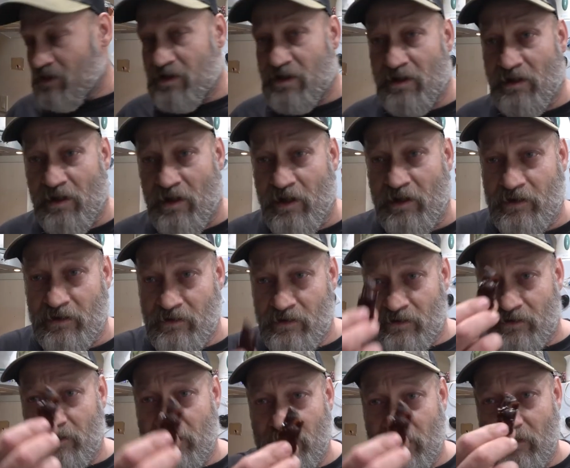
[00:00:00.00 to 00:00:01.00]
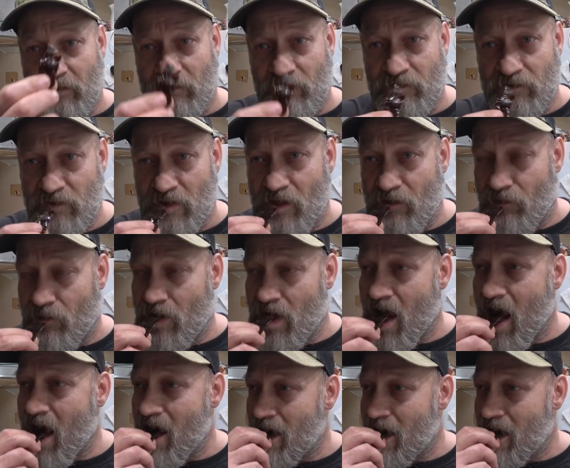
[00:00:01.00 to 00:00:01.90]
She liked it. I'm gonna try one.